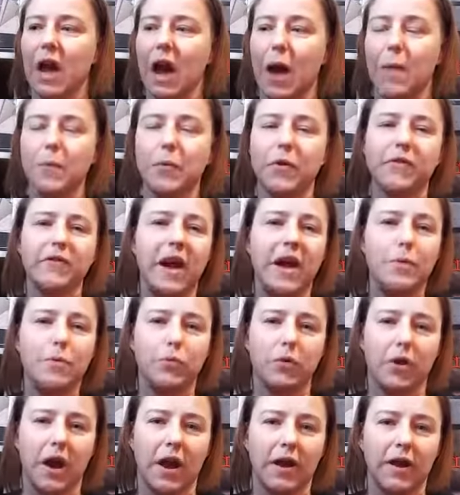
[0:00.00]
I
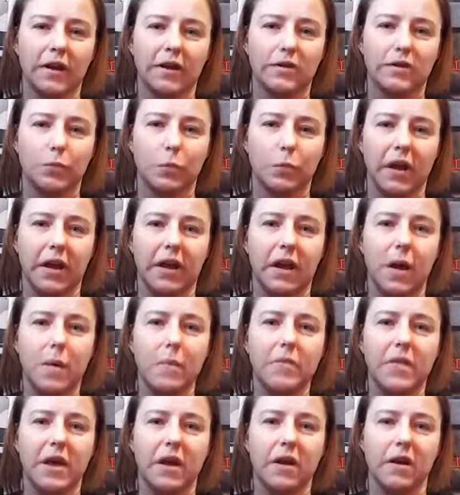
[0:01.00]
provide products when I
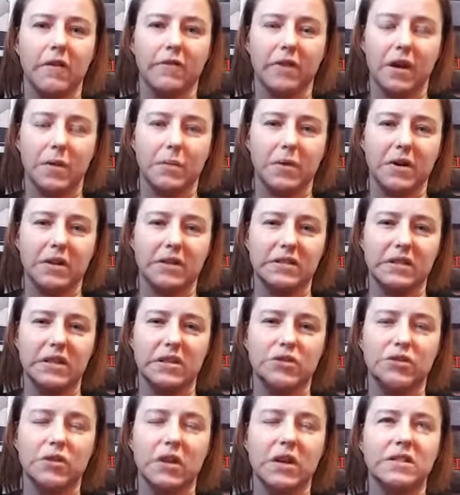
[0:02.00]
come there if anybody's
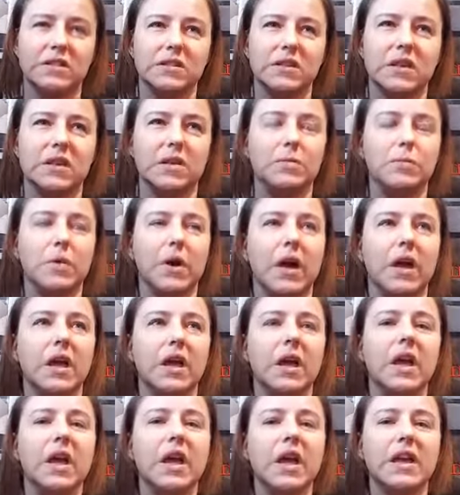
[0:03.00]
interested,
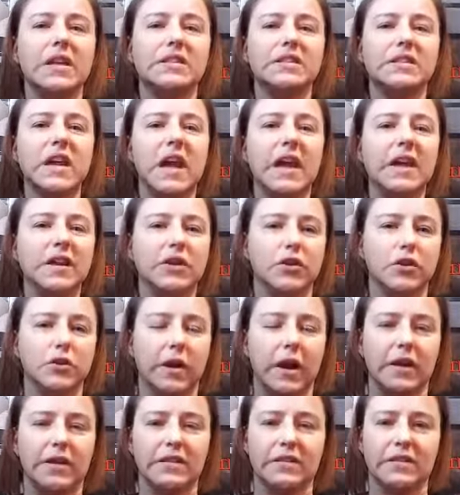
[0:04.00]
but it's not a
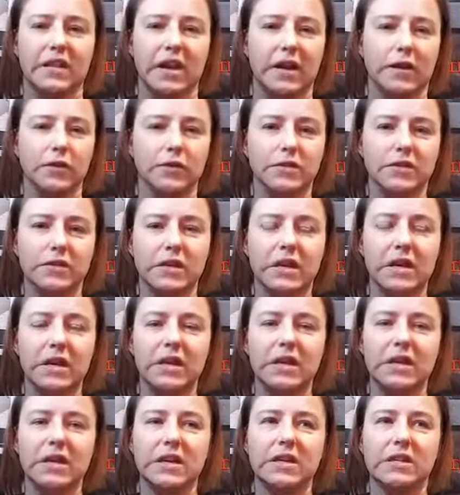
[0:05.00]
direct sales thing.